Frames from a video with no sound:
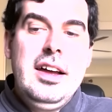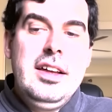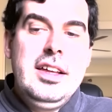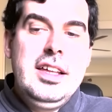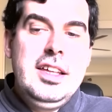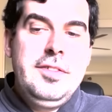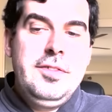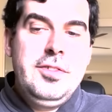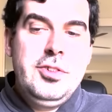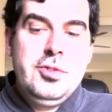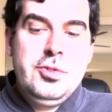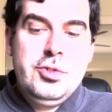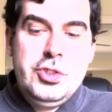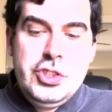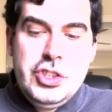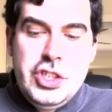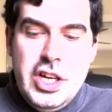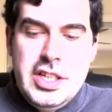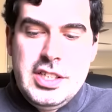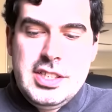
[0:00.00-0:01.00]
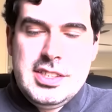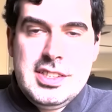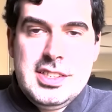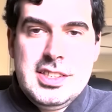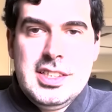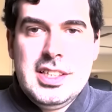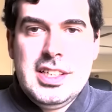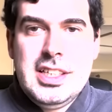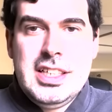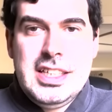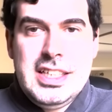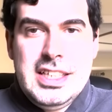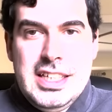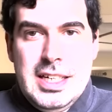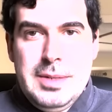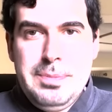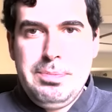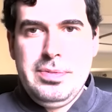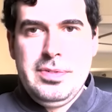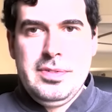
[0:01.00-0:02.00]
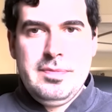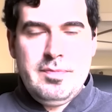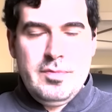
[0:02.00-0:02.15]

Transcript: if you just keep